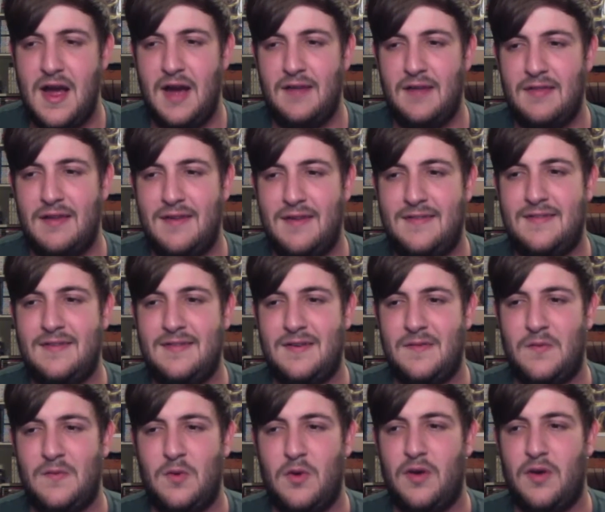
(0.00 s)
Unless,
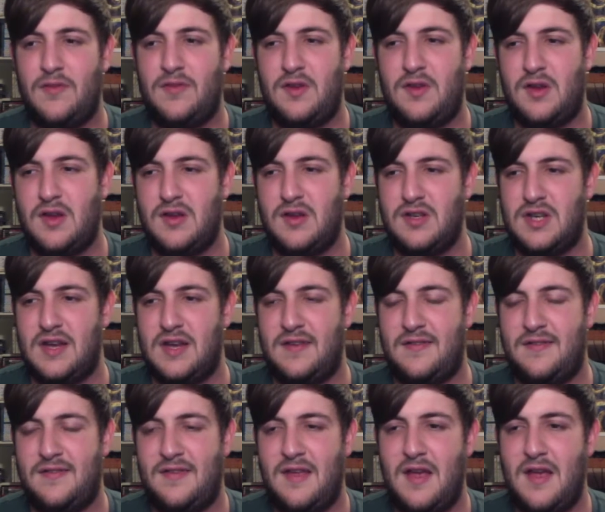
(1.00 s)
of course, you can
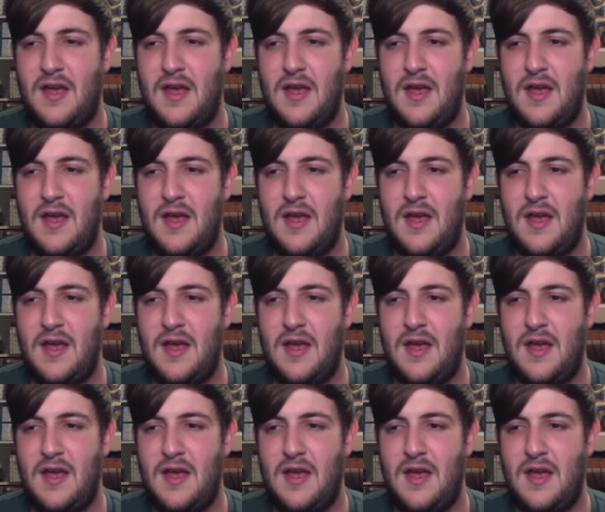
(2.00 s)
just